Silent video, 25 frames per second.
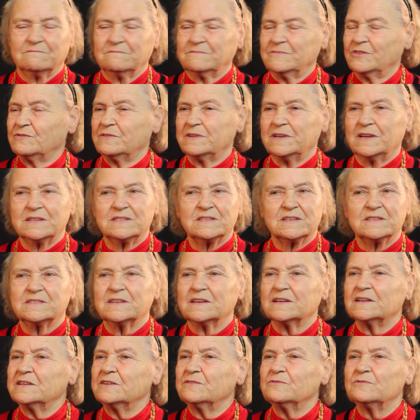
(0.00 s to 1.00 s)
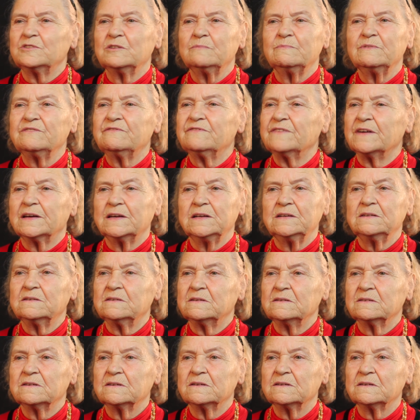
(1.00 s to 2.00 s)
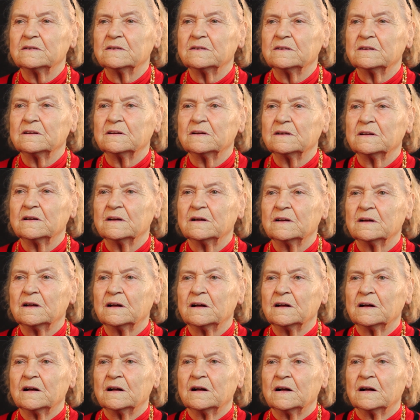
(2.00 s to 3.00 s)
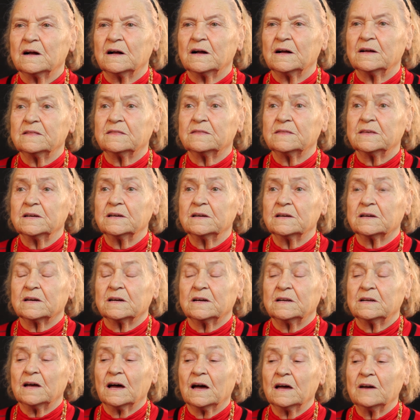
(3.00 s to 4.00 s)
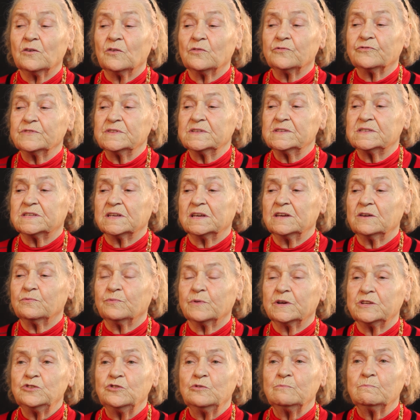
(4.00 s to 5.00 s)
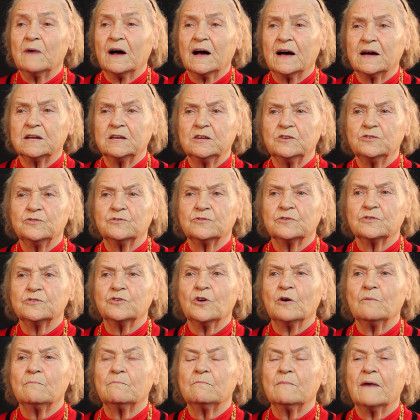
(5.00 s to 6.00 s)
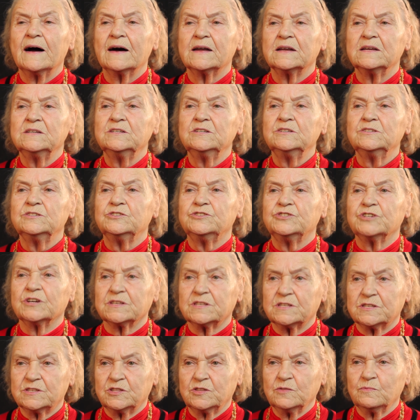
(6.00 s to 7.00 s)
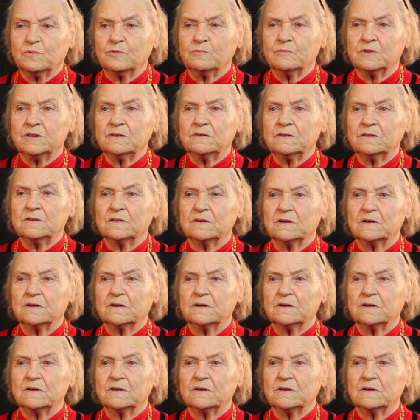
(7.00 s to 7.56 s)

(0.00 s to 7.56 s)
Not necessarily going to be fine. I think, and I often say, when you marry, you're not marrying just the woman